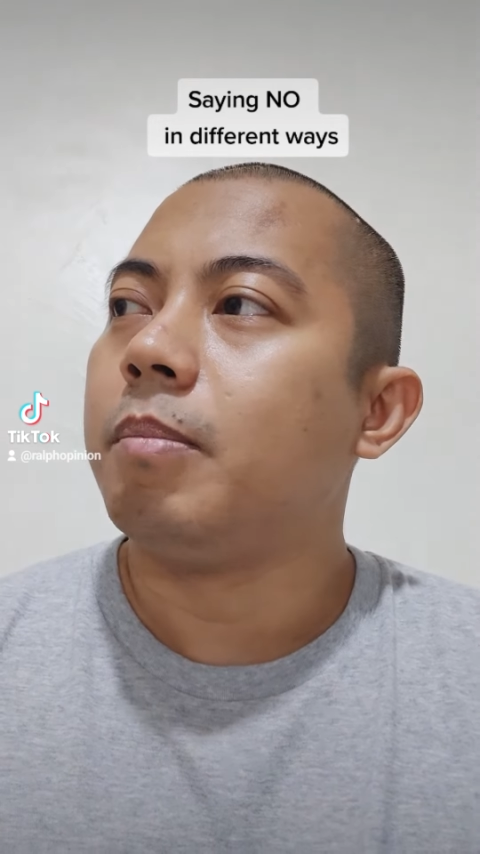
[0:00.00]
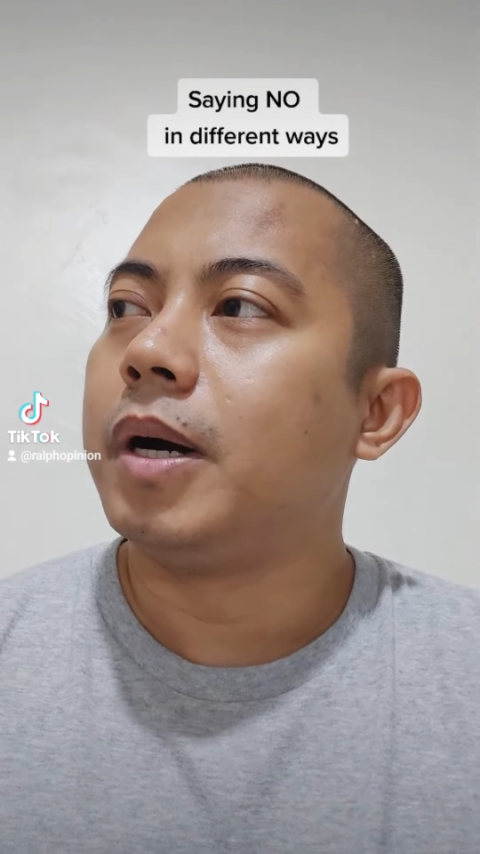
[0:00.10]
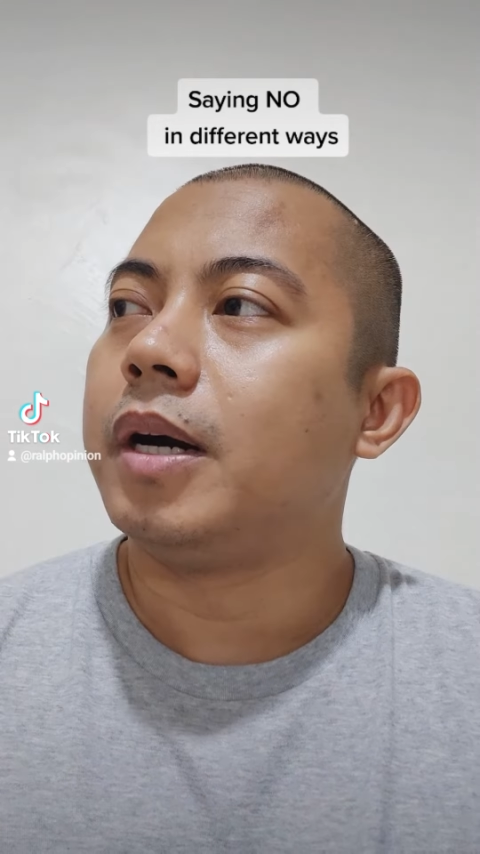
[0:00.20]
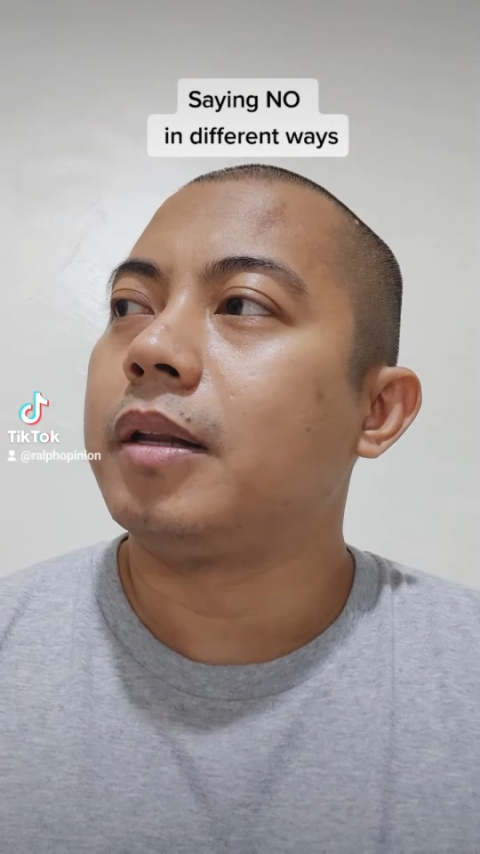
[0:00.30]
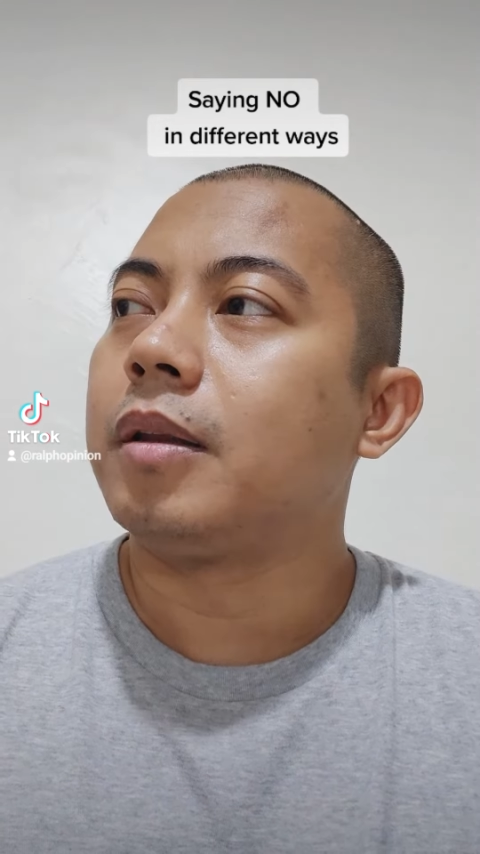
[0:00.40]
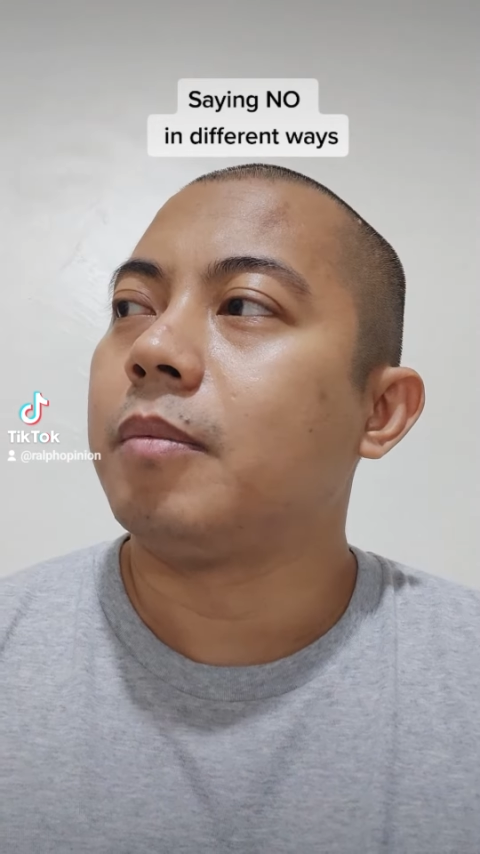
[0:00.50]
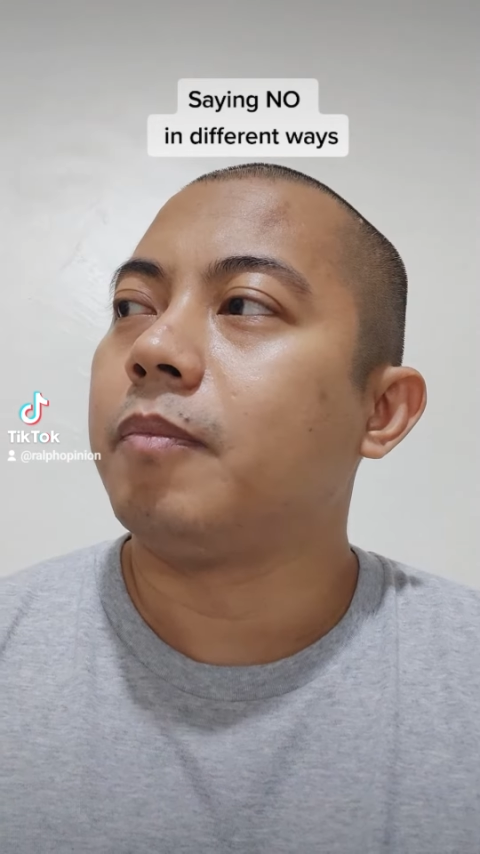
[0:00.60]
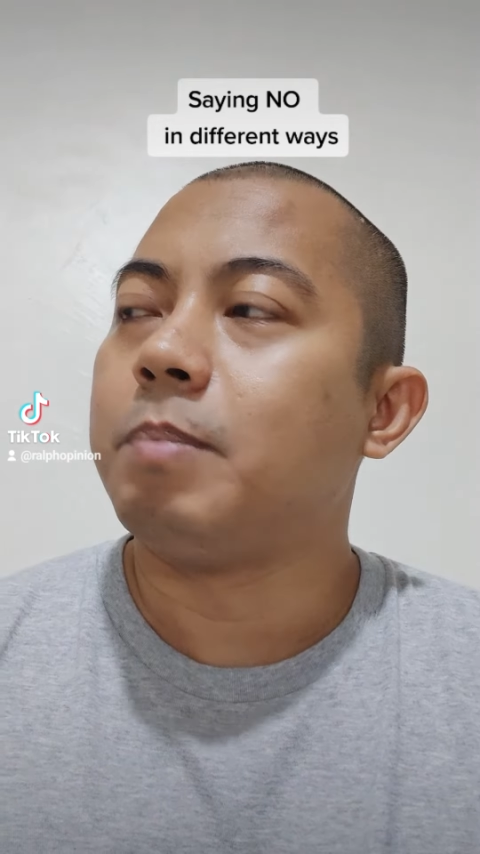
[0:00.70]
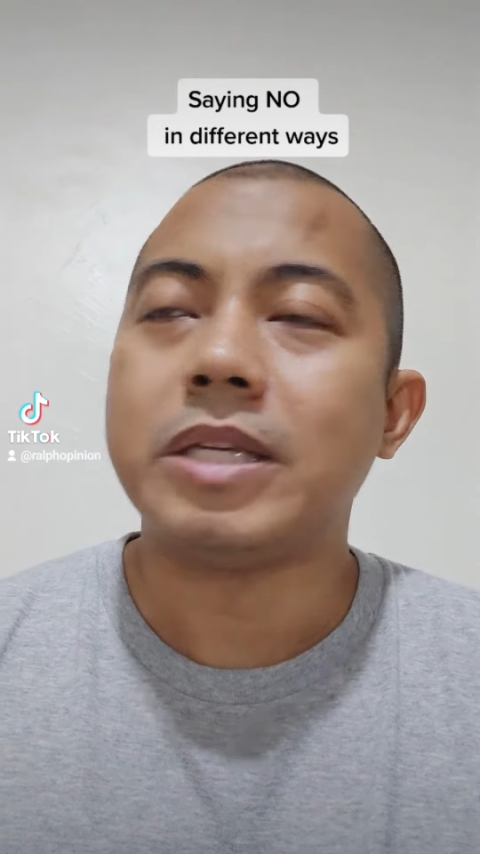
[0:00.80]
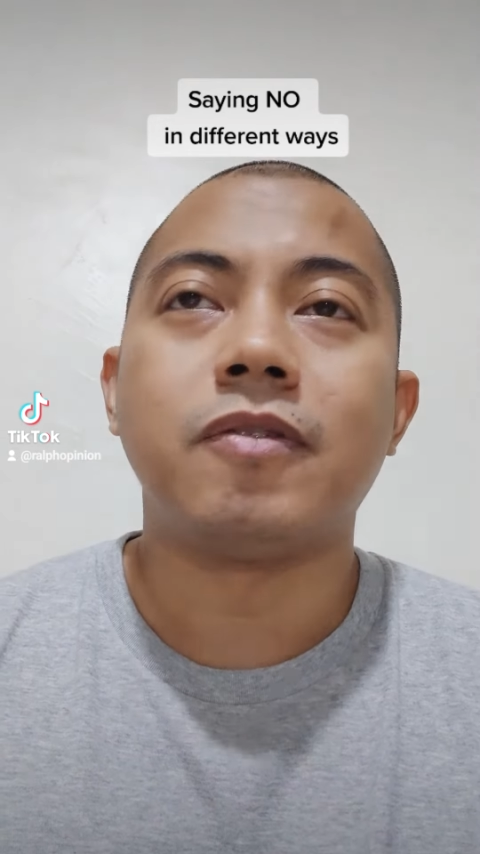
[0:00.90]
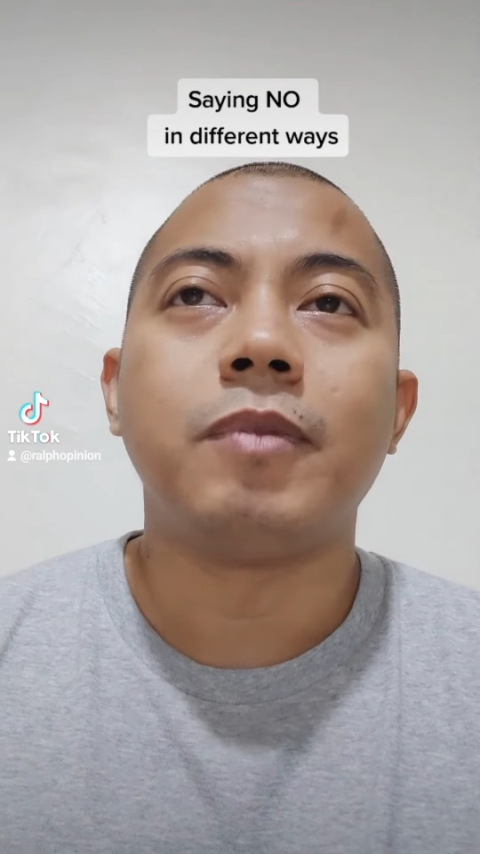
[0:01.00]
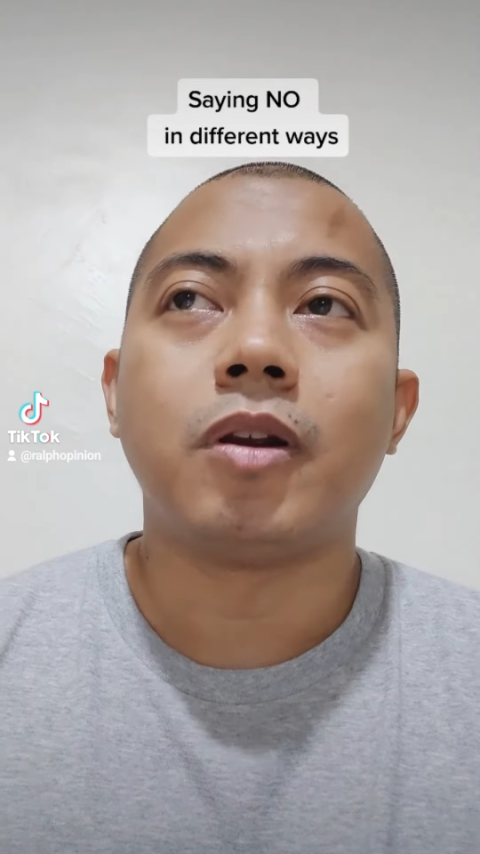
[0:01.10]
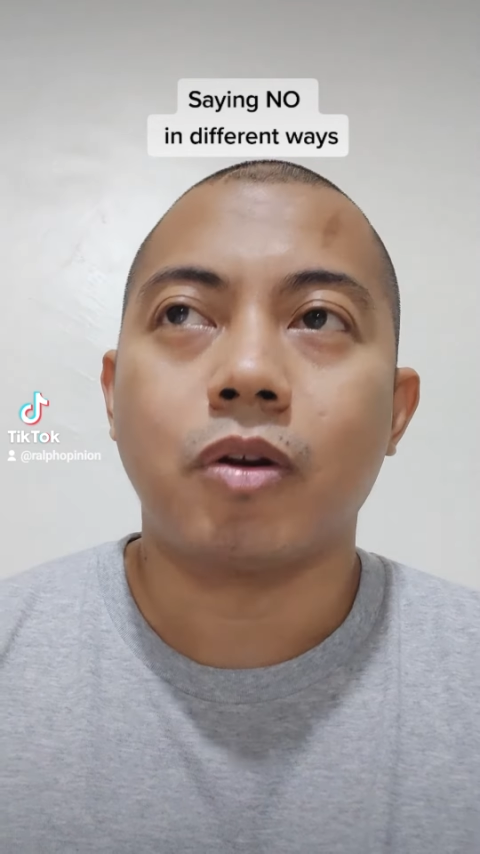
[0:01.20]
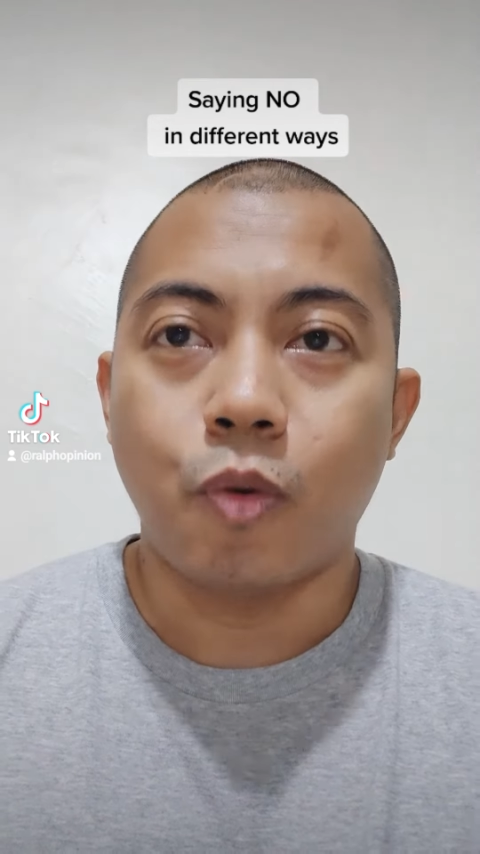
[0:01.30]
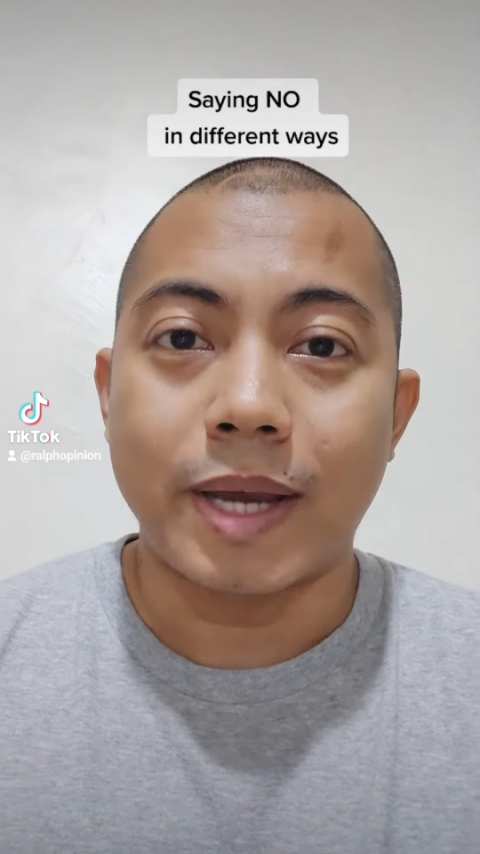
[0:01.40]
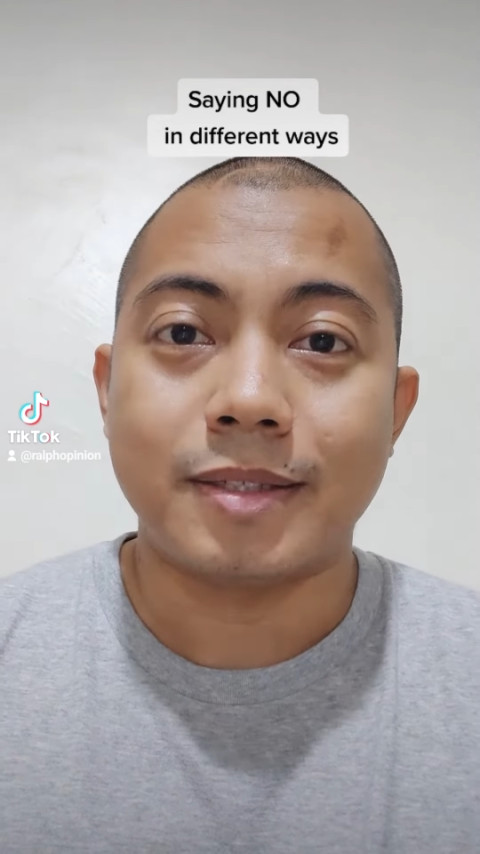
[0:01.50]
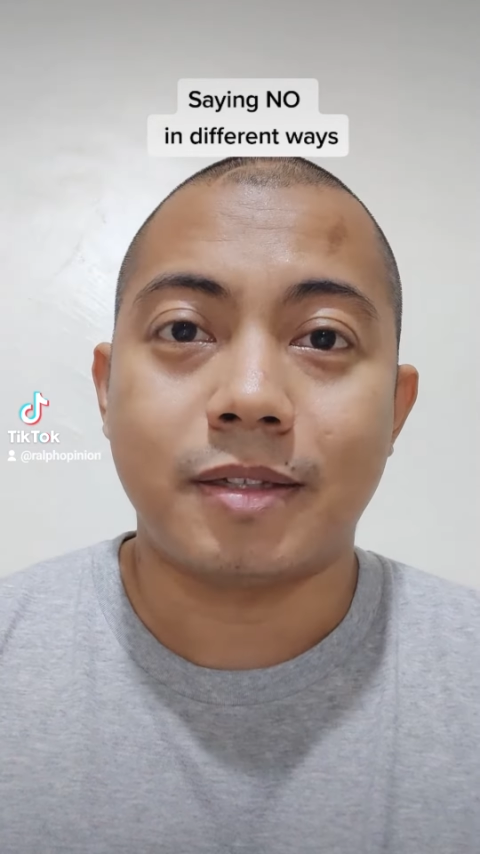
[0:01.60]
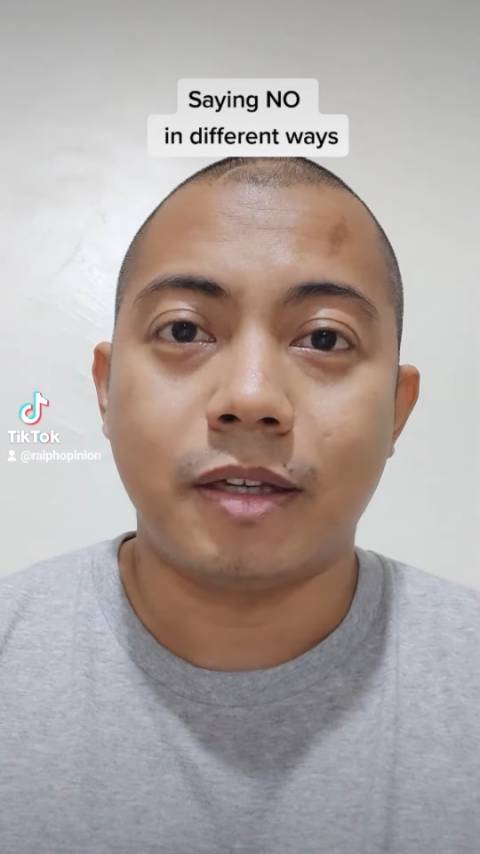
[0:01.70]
but based on the request,